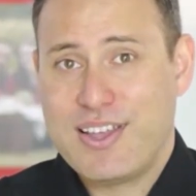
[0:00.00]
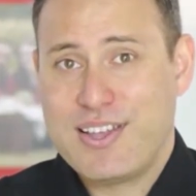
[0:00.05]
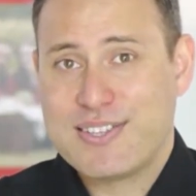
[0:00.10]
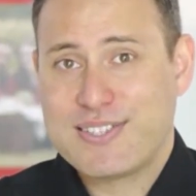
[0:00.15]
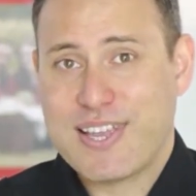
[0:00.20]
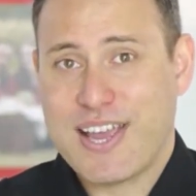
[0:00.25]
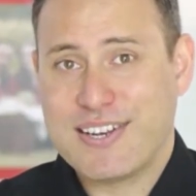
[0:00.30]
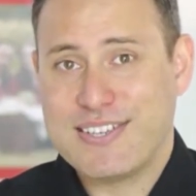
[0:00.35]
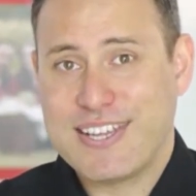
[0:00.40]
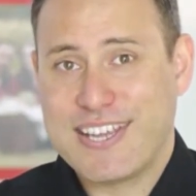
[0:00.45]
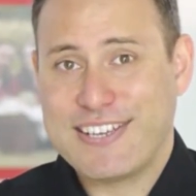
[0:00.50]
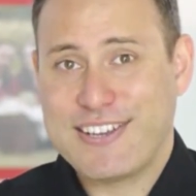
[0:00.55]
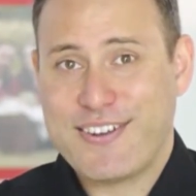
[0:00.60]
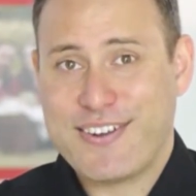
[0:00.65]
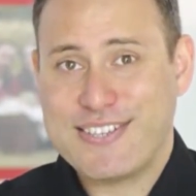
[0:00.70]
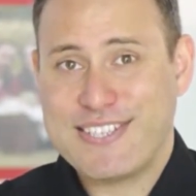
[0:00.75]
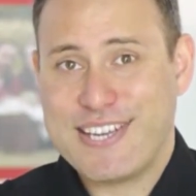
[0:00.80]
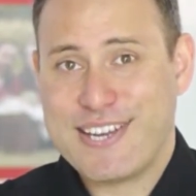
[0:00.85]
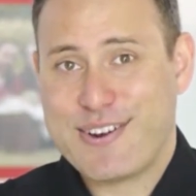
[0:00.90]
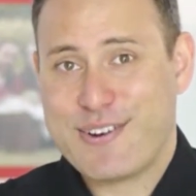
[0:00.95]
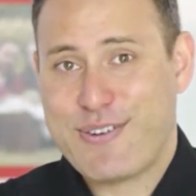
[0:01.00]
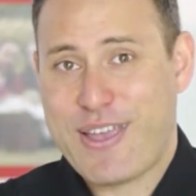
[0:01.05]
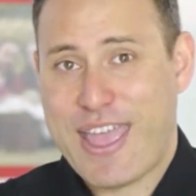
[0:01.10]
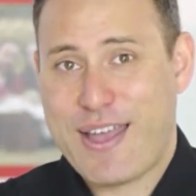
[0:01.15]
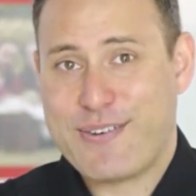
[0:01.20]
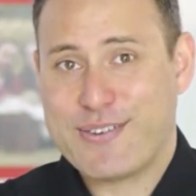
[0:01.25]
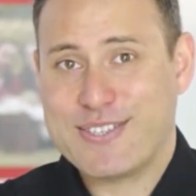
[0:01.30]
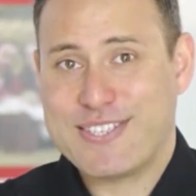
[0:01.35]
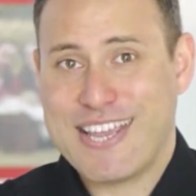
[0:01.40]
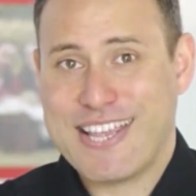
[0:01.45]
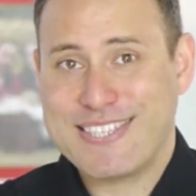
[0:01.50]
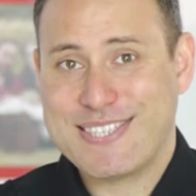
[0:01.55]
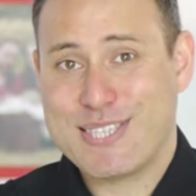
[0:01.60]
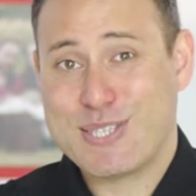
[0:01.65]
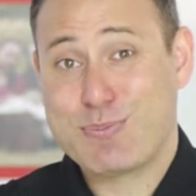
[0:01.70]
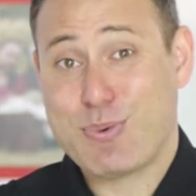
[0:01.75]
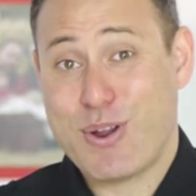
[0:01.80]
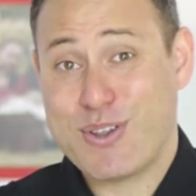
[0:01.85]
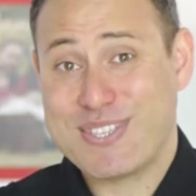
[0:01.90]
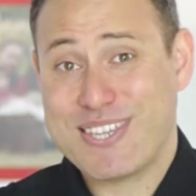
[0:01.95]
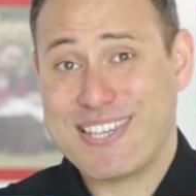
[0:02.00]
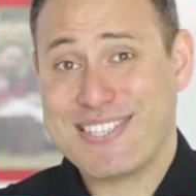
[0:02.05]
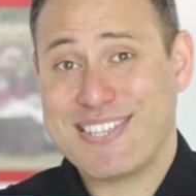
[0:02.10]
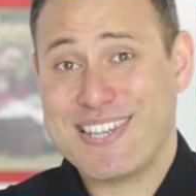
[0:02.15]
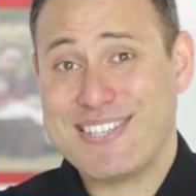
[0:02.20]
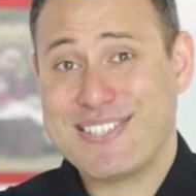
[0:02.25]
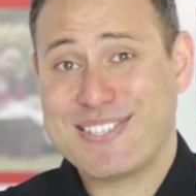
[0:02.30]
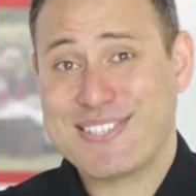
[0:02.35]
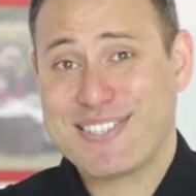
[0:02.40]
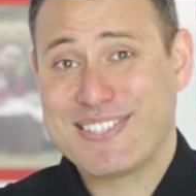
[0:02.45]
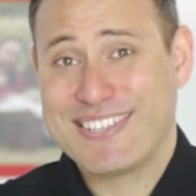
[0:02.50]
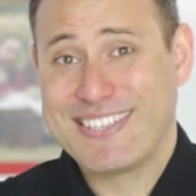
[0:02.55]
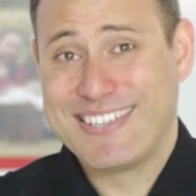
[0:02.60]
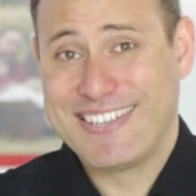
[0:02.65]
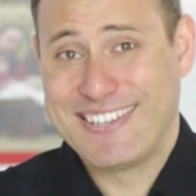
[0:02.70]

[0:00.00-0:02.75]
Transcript: It's time to get an idea of how intense this process is.